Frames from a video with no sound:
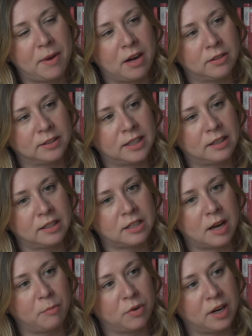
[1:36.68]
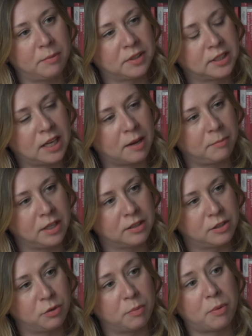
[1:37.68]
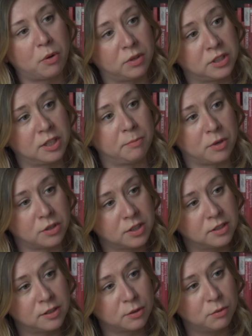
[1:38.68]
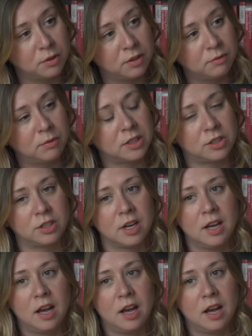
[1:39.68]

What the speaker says: parents at the time were able to get me into a Polish immersion school, which